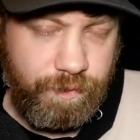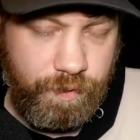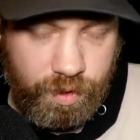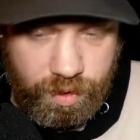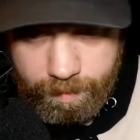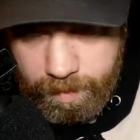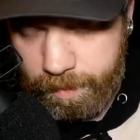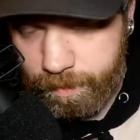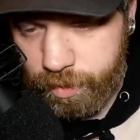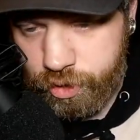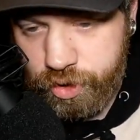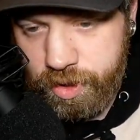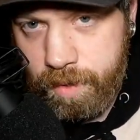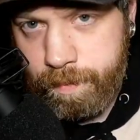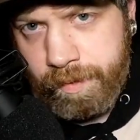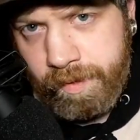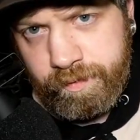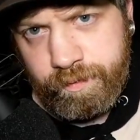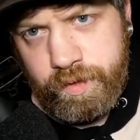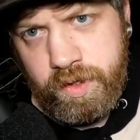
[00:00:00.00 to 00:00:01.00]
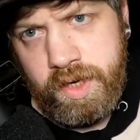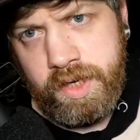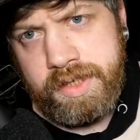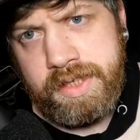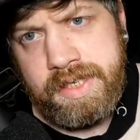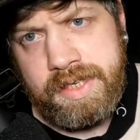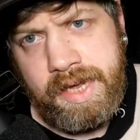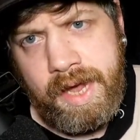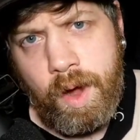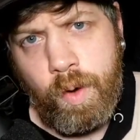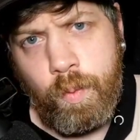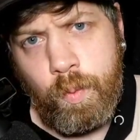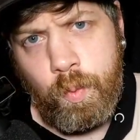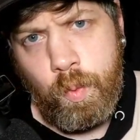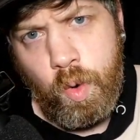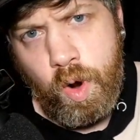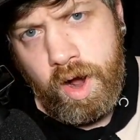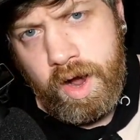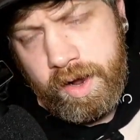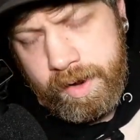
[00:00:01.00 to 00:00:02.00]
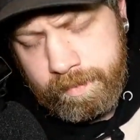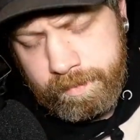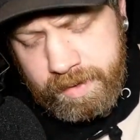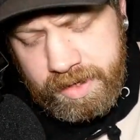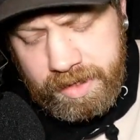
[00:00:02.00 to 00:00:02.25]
for the membership, if you get what I